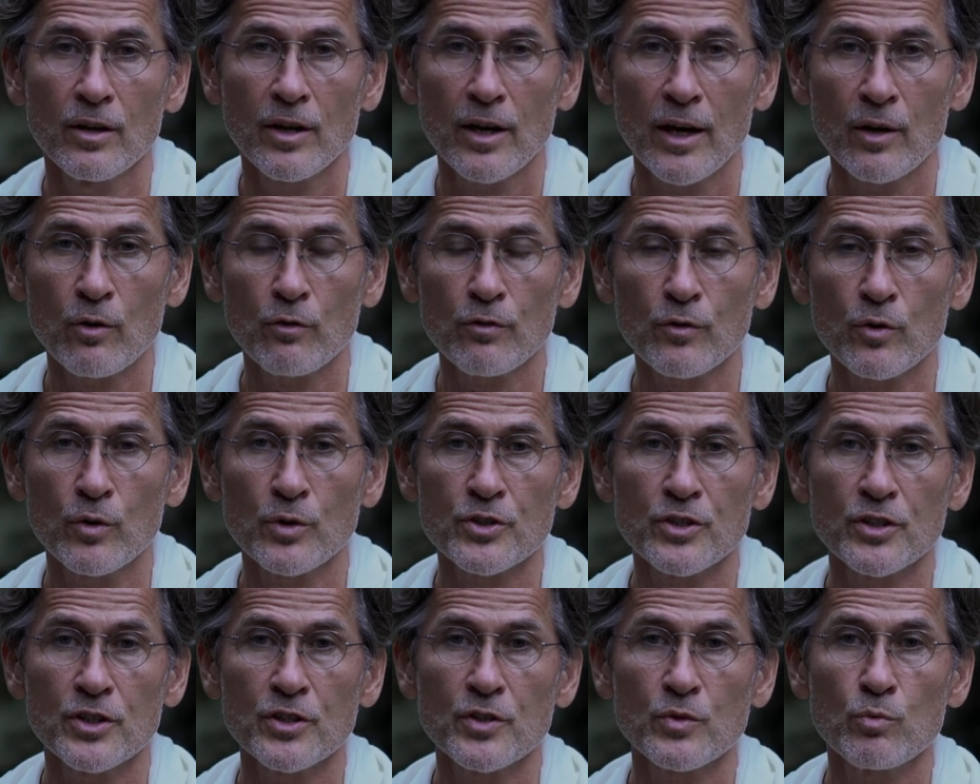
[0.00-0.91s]
And of course,
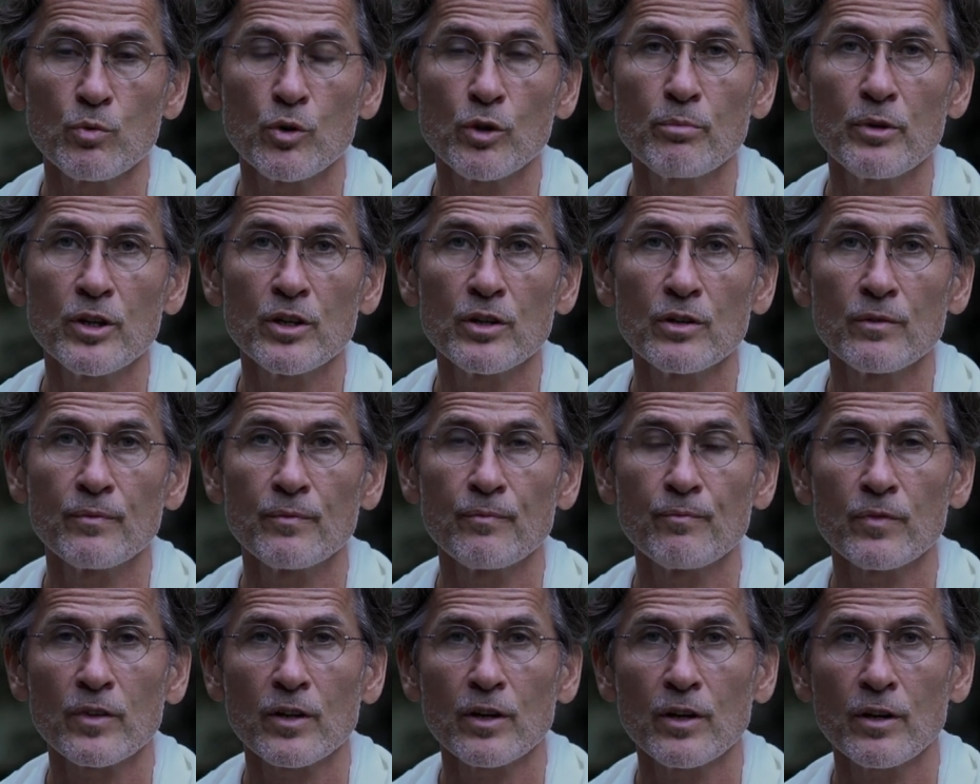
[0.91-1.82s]
this will be
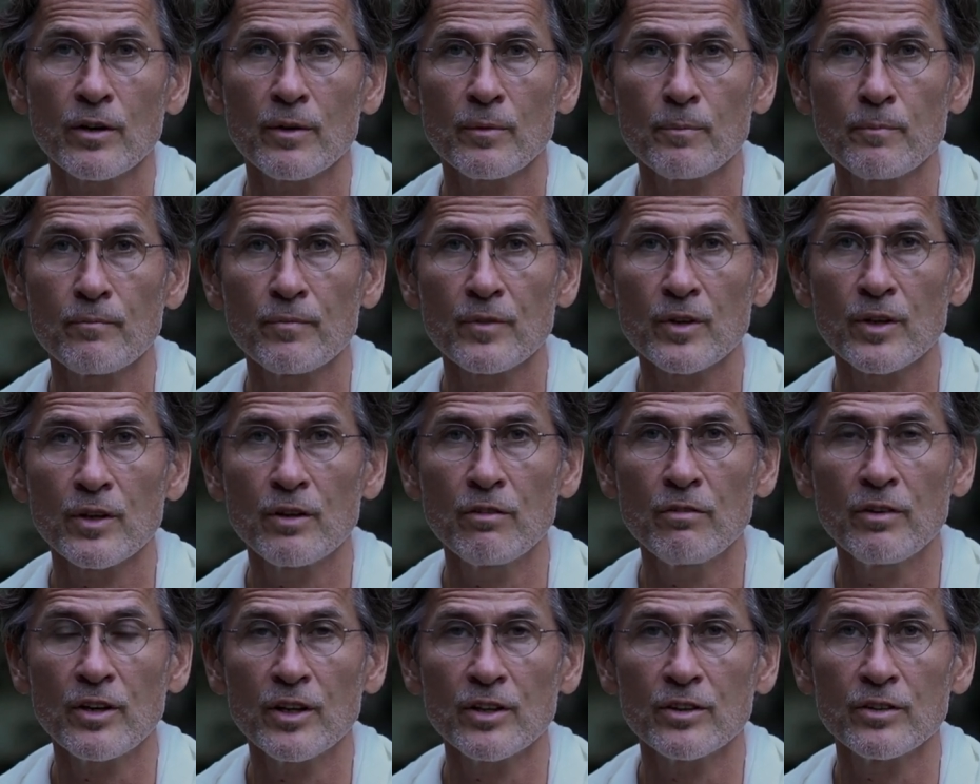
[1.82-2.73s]
um,
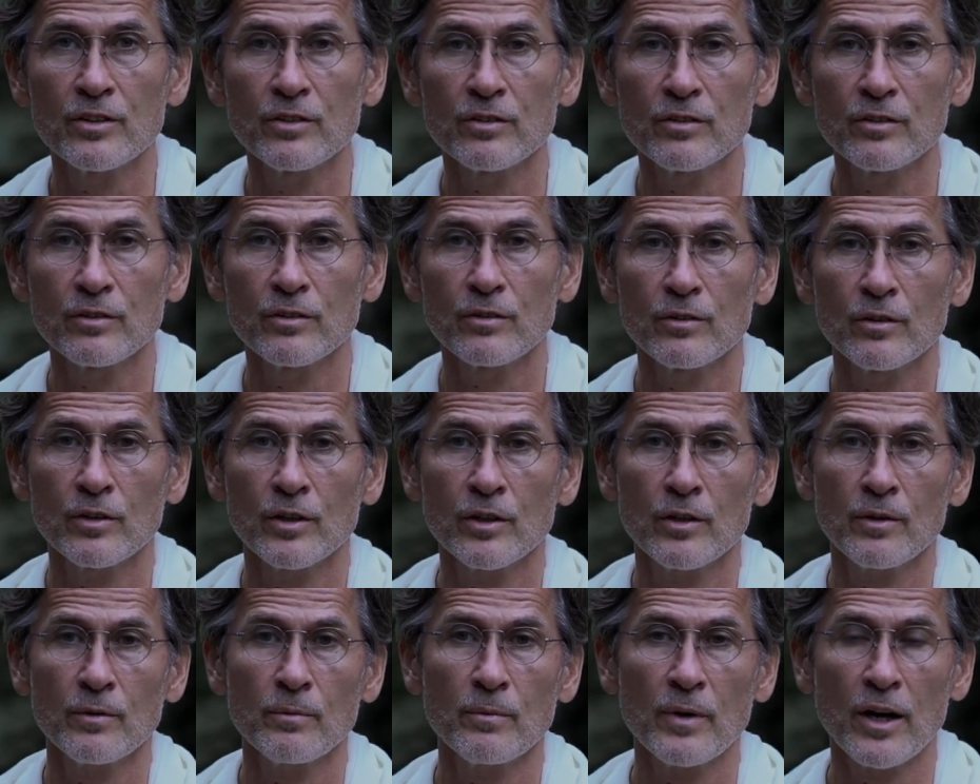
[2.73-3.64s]
giving it
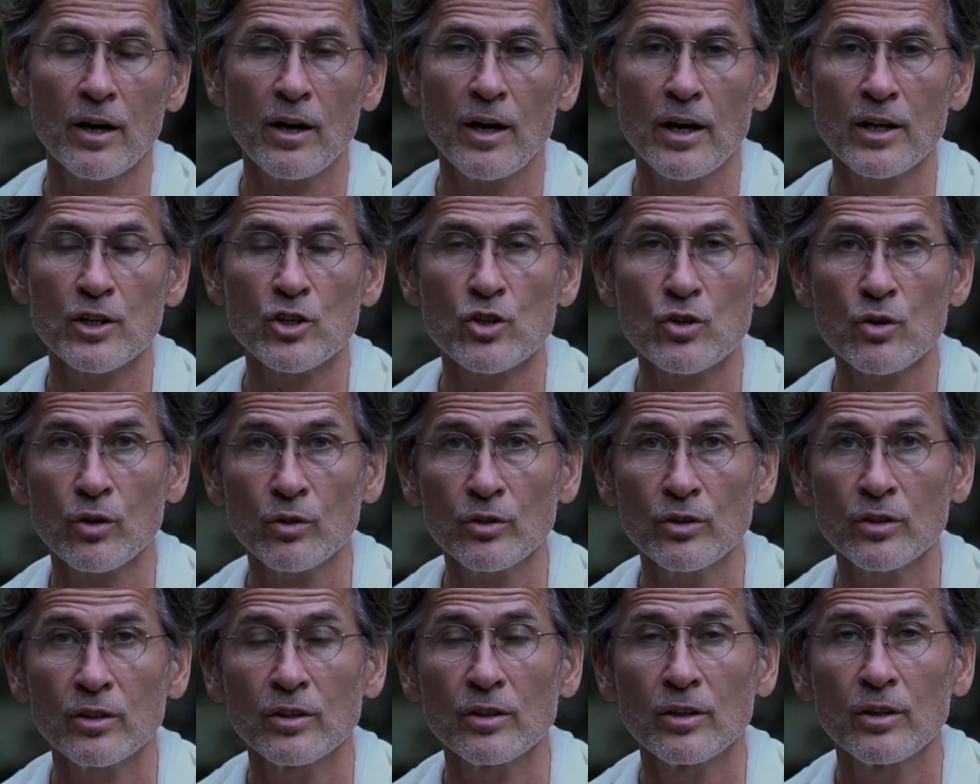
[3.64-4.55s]
um, a high
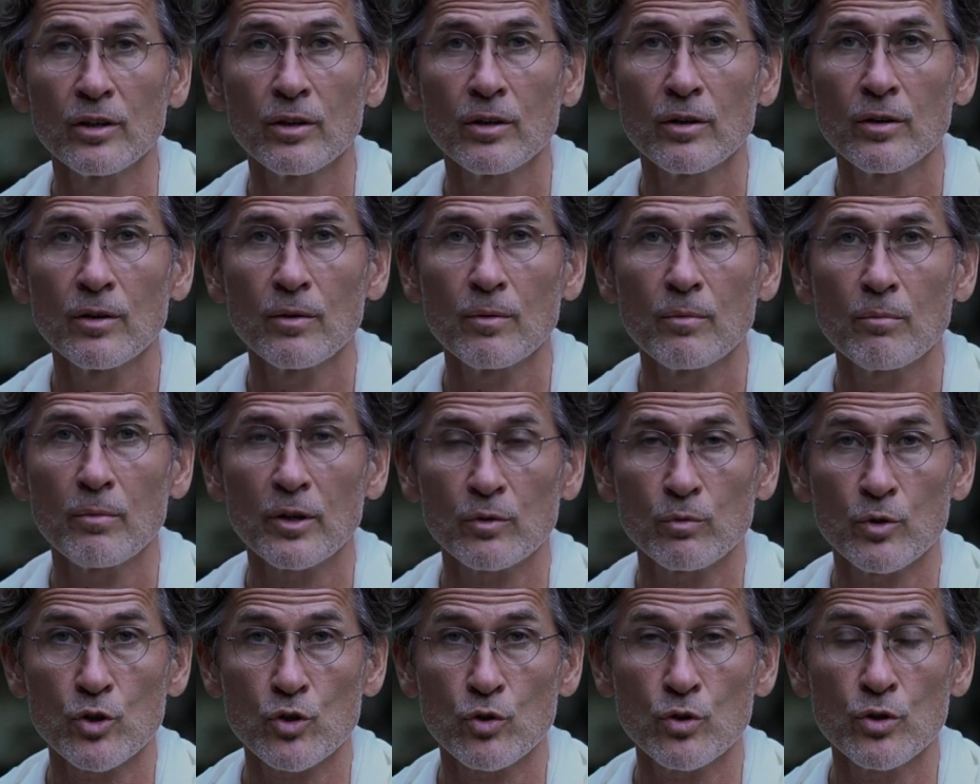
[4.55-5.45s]
shot, but
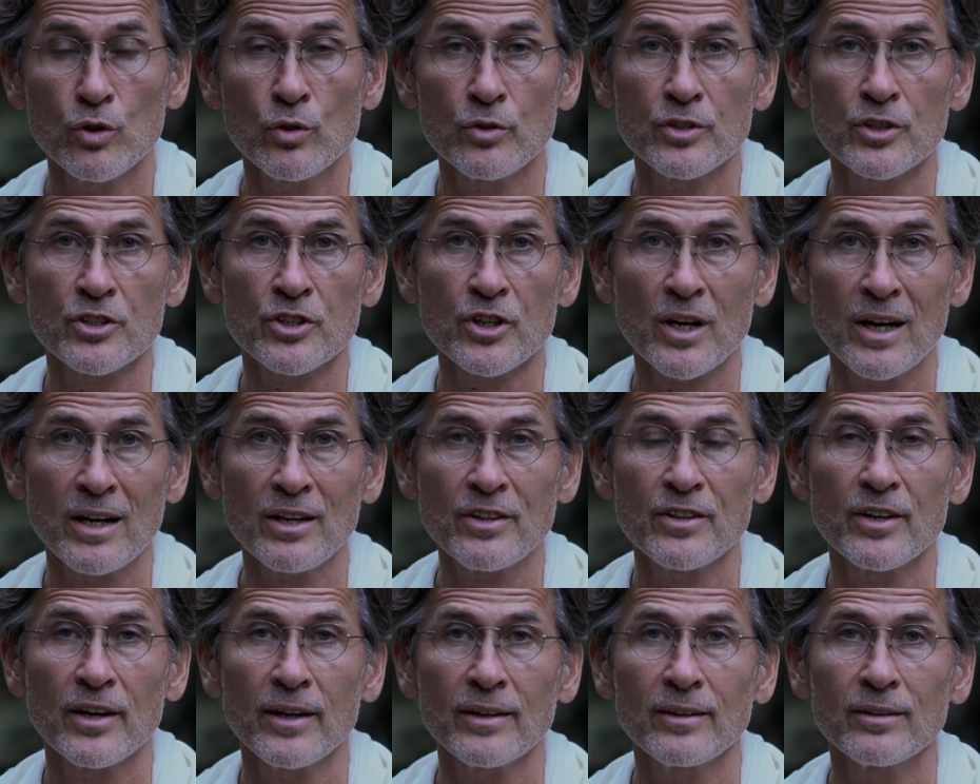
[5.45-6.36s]
we should not discard
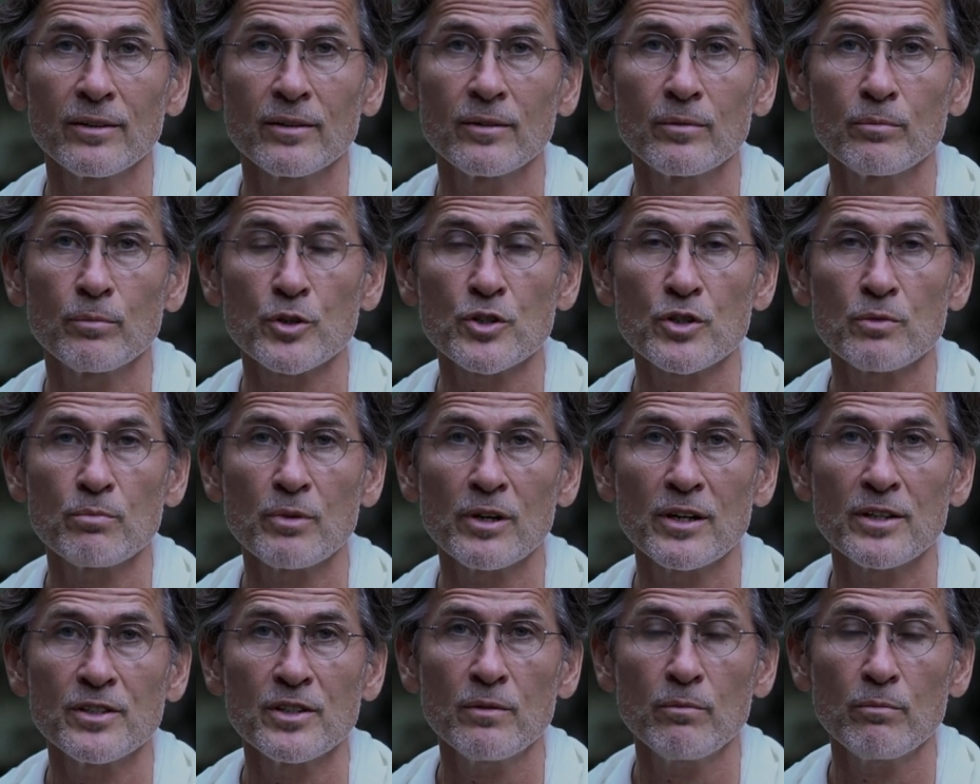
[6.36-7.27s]
that
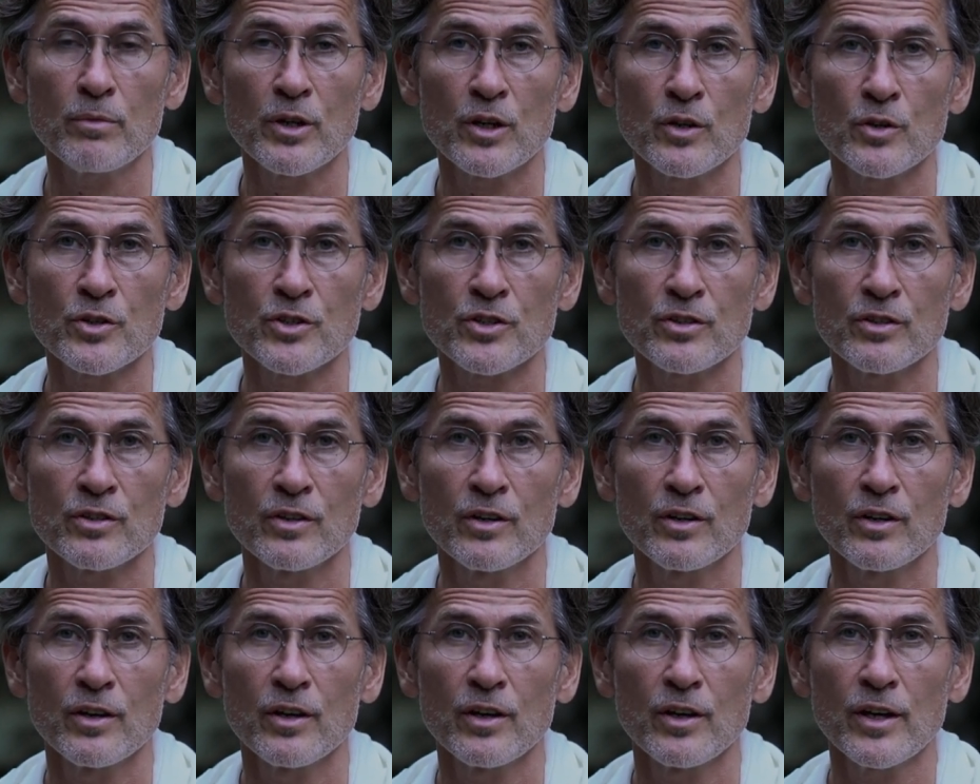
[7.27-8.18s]
possibility because
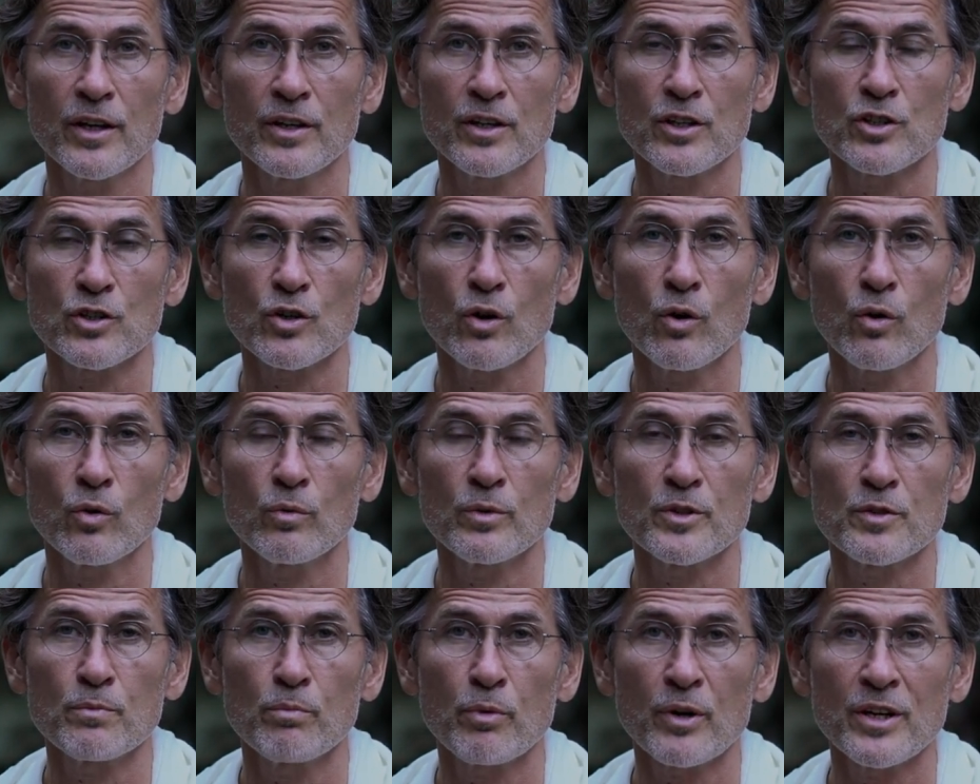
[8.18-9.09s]
it is
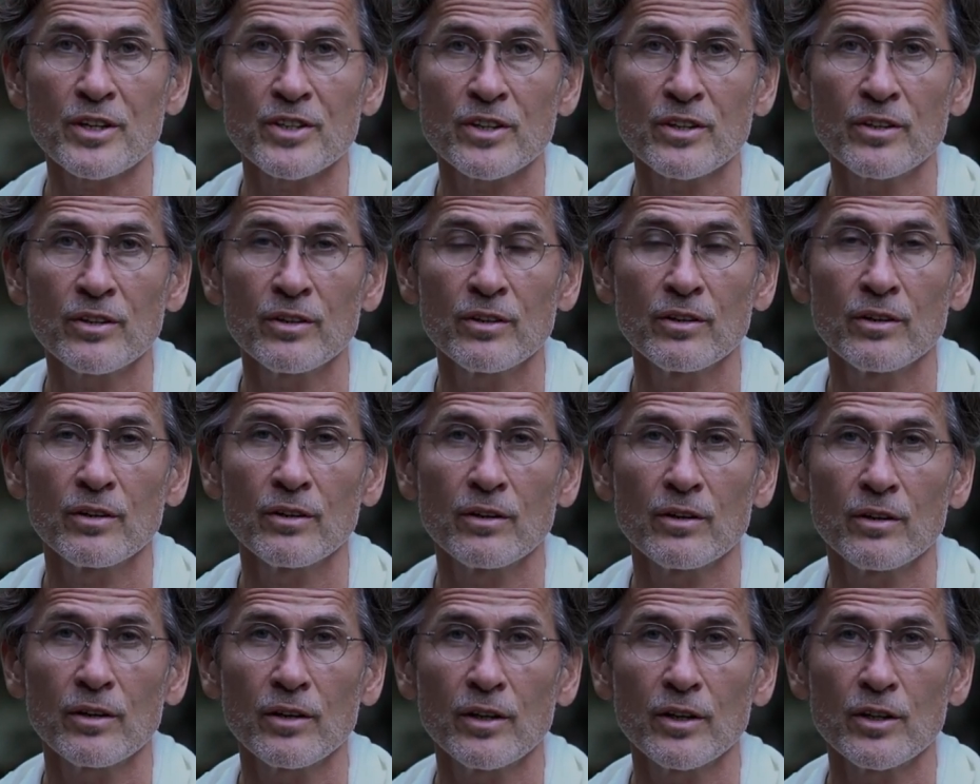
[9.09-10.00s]
always present,
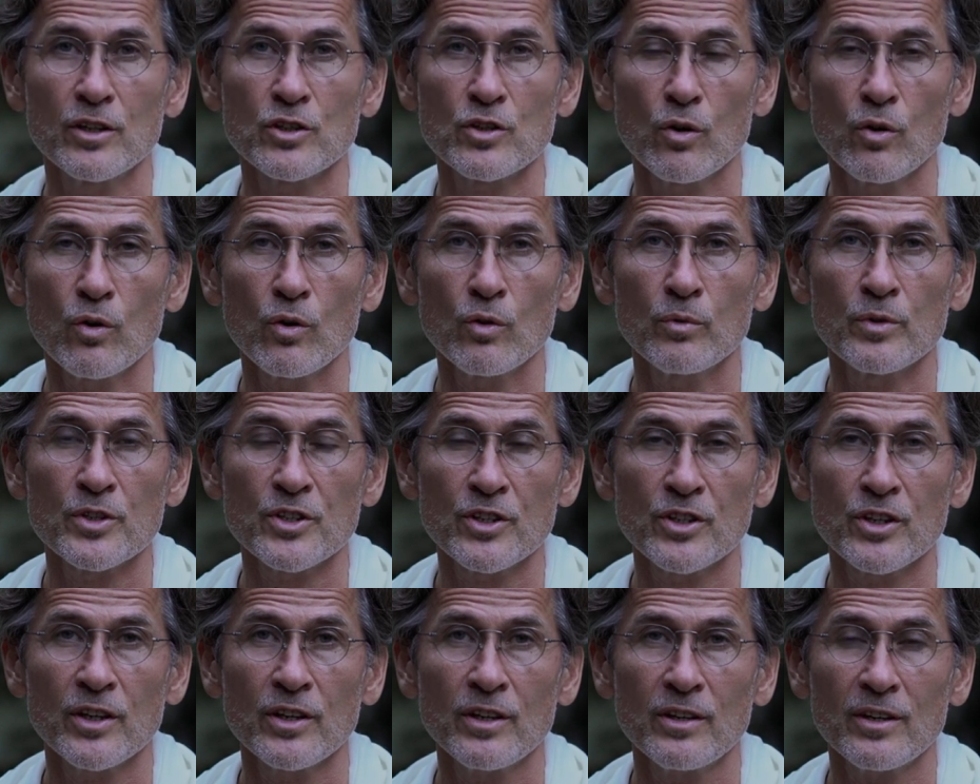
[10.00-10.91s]
it is always
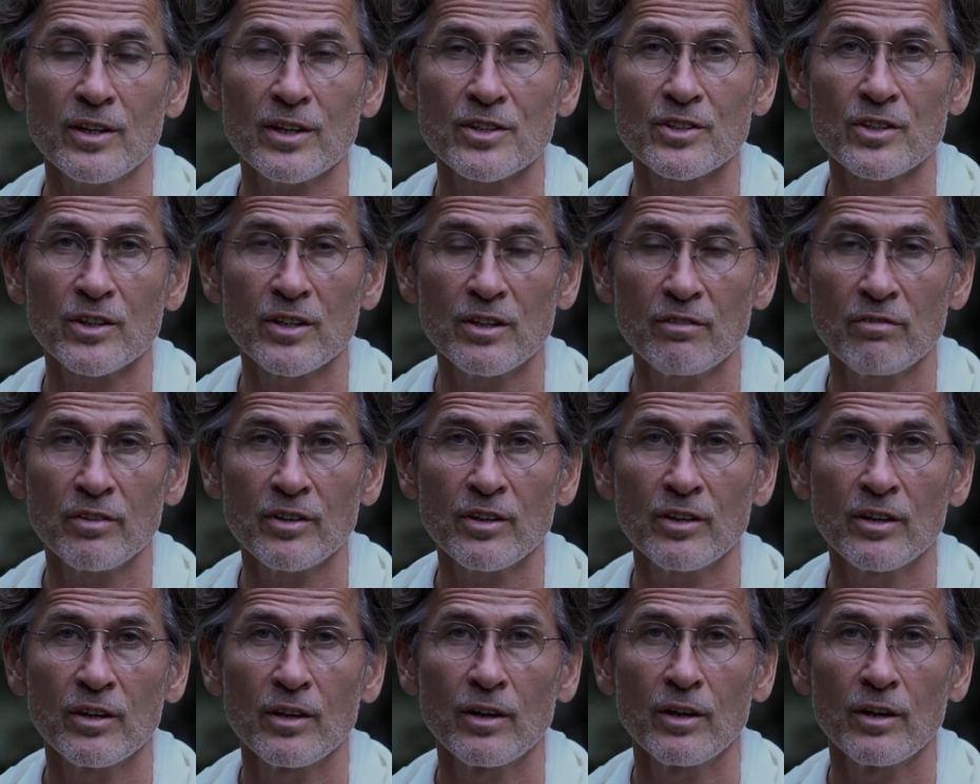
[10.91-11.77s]
here as a given.